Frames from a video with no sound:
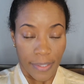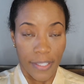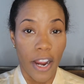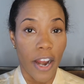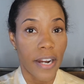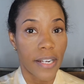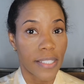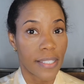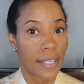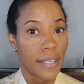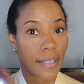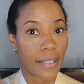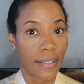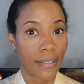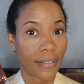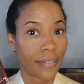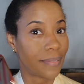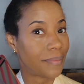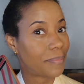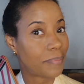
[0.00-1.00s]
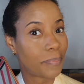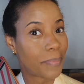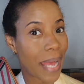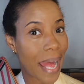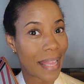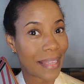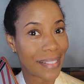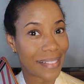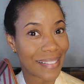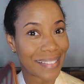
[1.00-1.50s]
Tarte
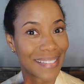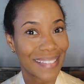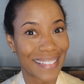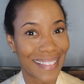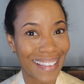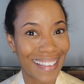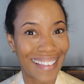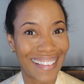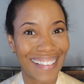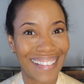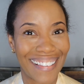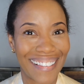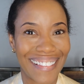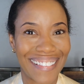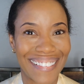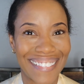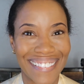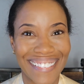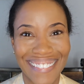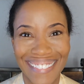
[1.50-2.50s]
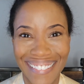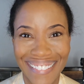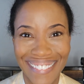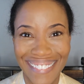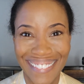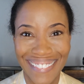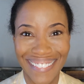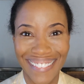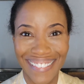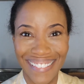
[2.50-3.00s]
palettes.
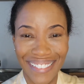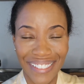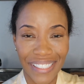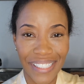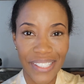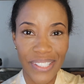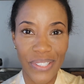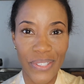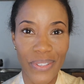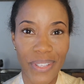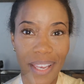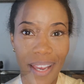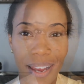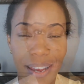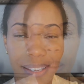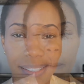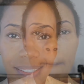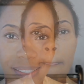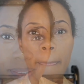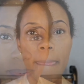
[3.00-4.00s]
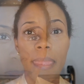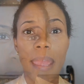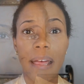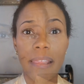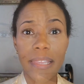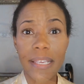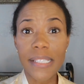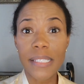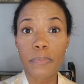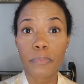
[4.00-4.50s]
So let's do the eyes. Now
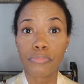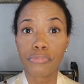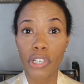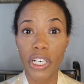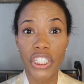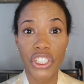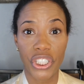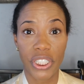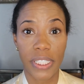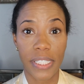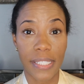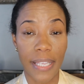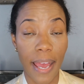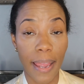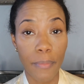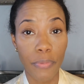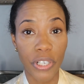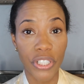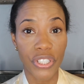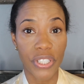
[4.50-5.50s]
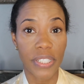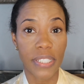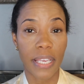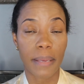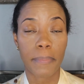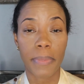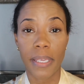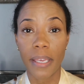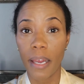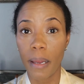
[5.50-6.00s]
these brushes, eye brushes can
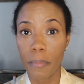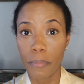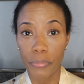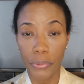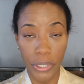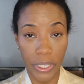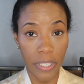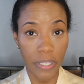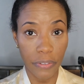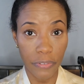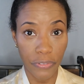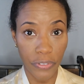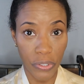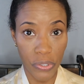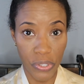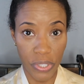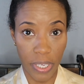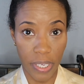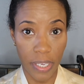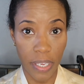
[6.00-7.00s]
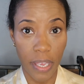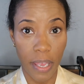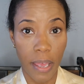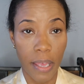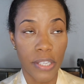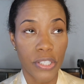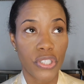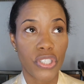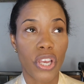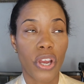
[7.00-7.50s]
become pretty confusing.
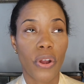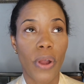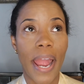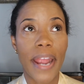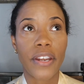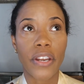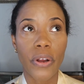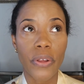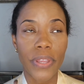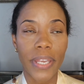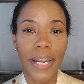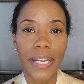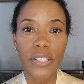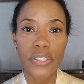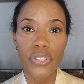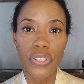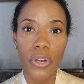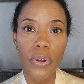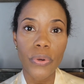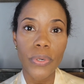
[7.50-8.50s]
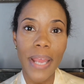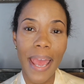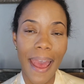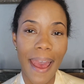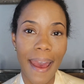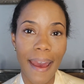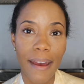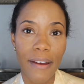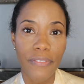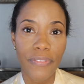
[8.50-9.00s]
So I know that I don't
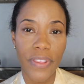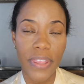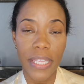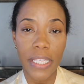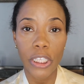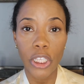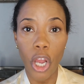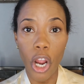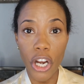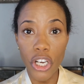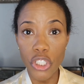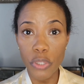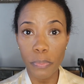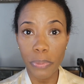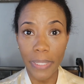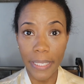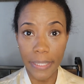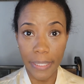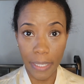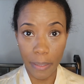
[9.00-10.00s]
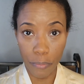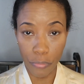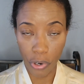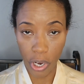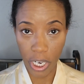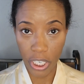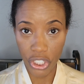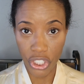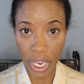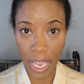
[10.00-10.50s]
have the large blending
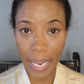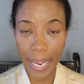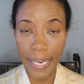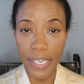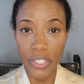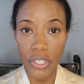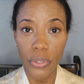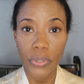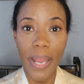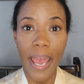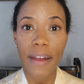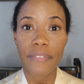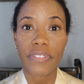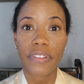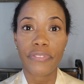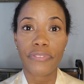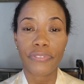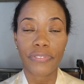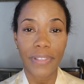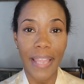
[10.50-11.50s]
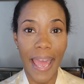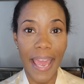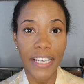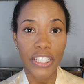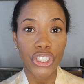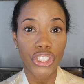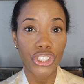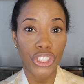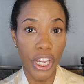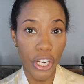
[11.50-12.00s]
brush and I don't have the flat
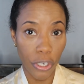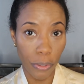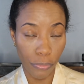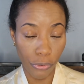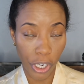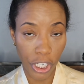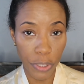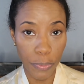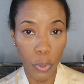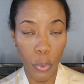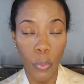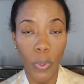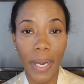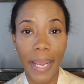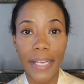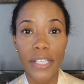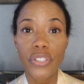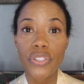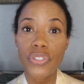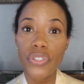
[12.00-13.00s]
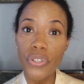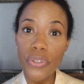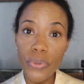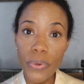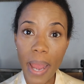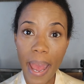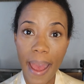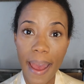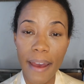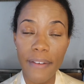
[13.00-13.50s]
shader brush, but what I do
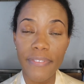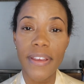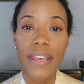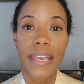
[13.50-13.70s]
have